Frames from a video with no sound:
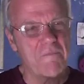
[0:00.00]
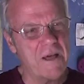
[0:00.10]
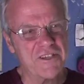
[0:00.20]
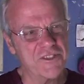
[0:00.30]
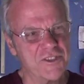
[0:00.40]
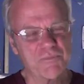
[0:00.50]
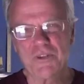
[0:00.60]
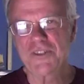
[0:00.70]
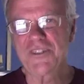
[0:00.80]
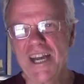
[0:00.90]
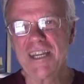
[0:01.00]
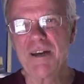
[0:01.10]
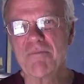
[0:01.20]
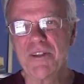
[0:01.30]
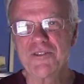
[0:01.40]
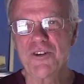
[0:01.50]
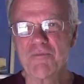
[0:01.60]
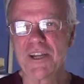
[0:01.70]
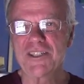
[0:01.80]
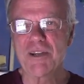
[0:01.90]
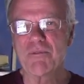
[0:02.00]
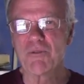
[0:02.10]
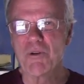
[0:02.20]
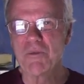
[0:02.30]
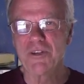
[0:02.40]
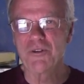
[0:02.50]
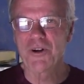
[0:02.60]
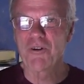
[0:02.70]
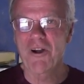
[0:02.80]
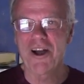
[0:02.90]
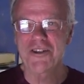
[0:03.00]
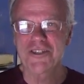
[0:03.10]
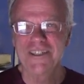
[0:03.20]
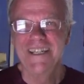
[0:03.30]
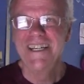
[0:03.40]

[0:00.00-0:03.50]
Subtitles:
I should just put a sign up and turn my shaping room into a garage.